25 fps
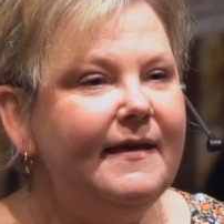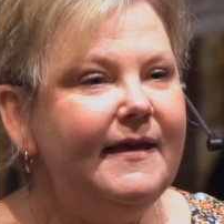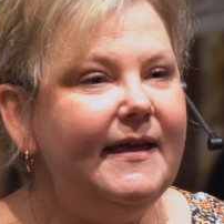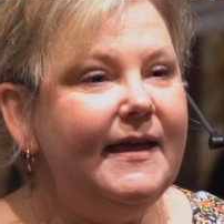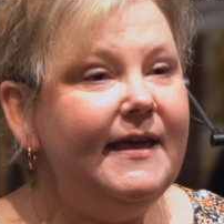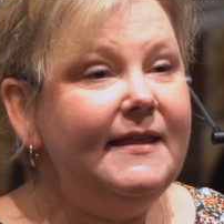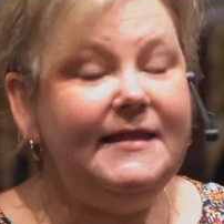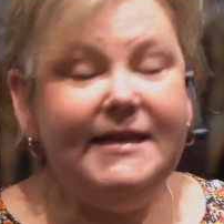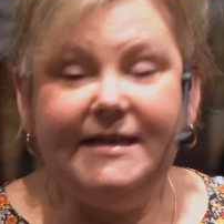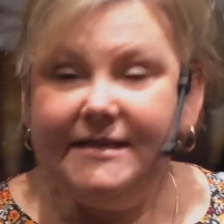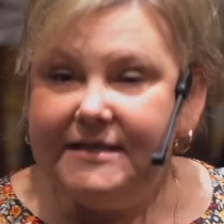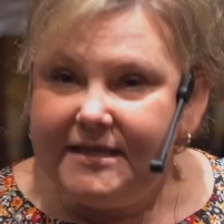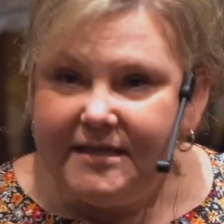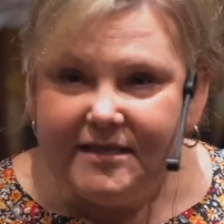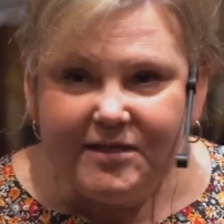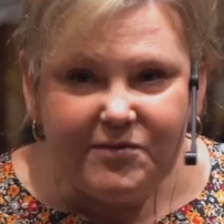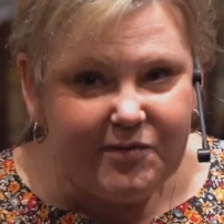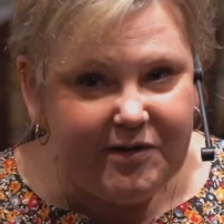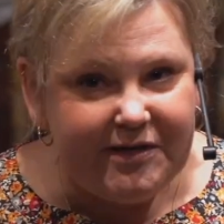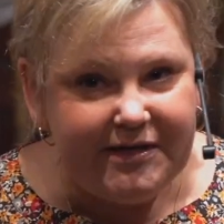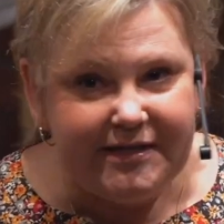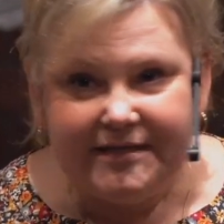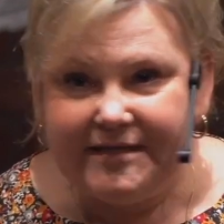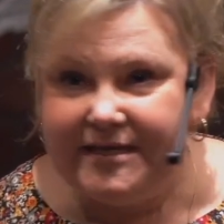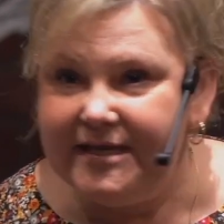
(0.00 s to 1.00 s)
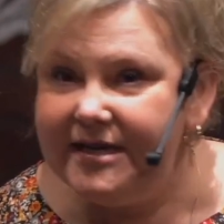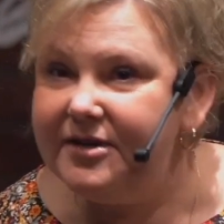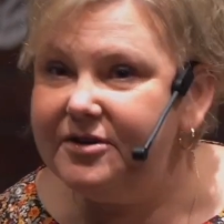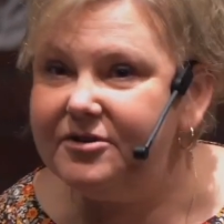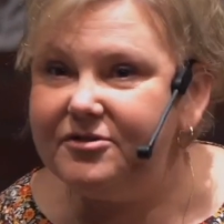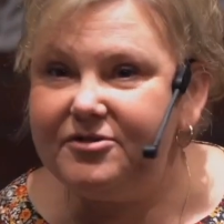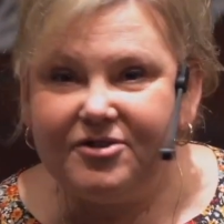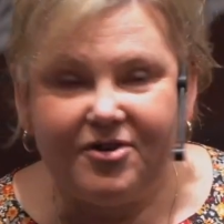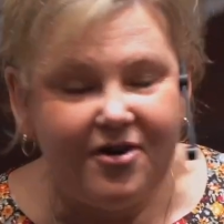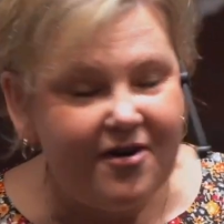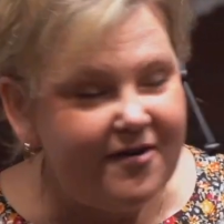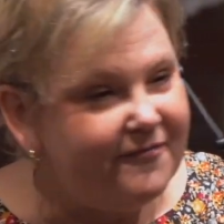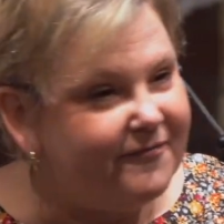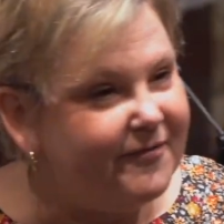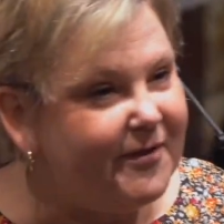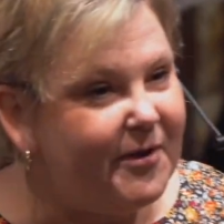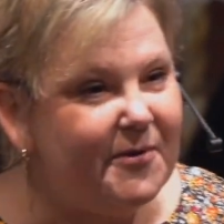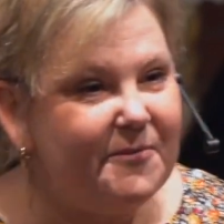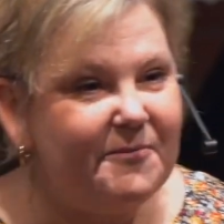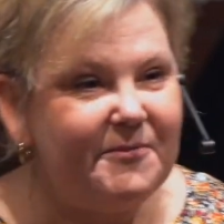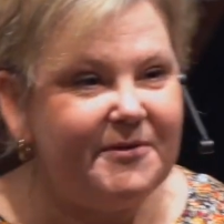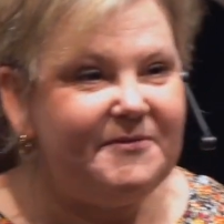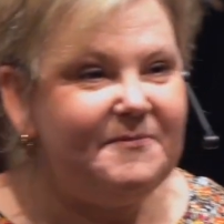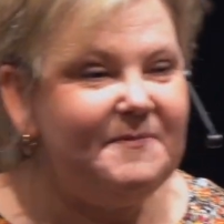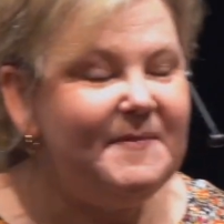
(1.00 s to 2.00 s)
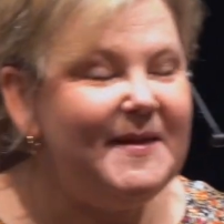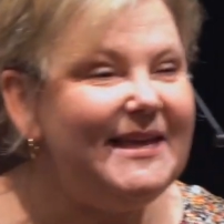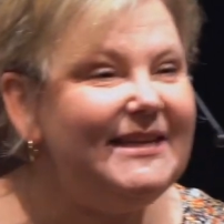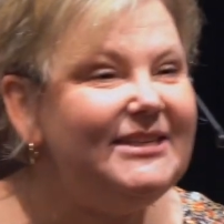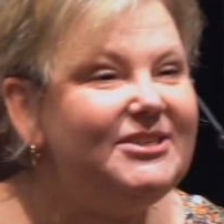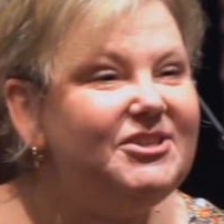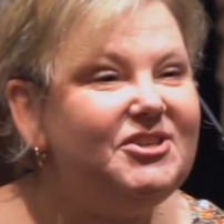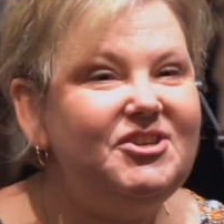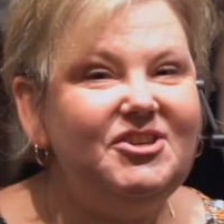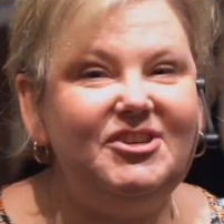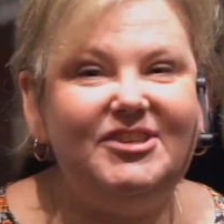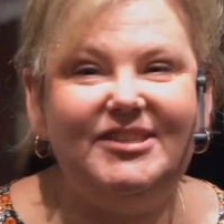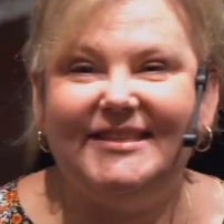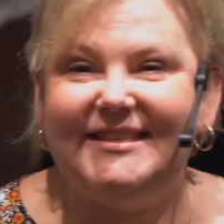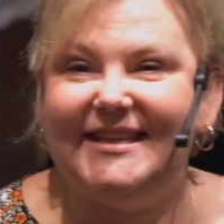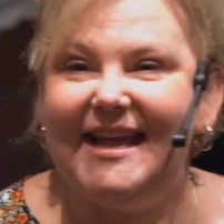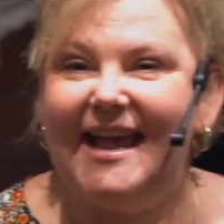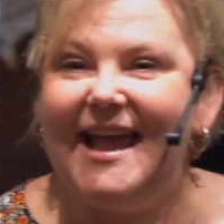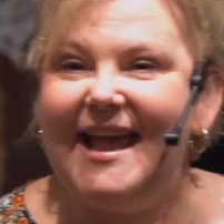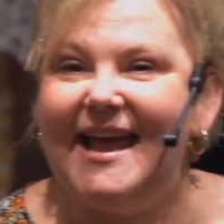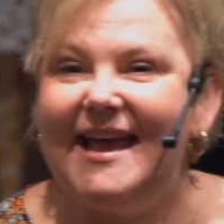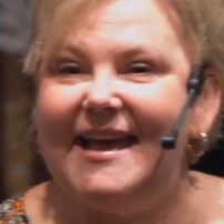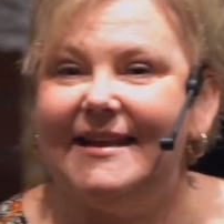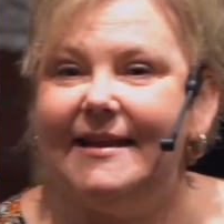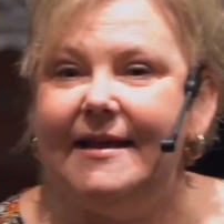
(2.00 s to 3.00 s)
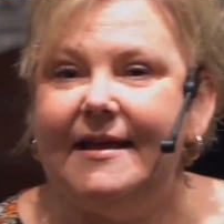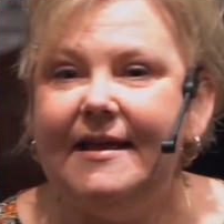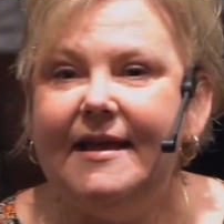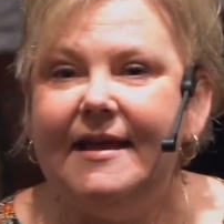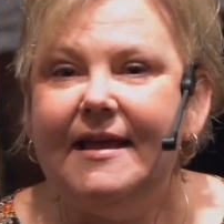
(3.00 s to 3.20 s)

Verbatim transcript: And this is when the tears started flowing with me. She said,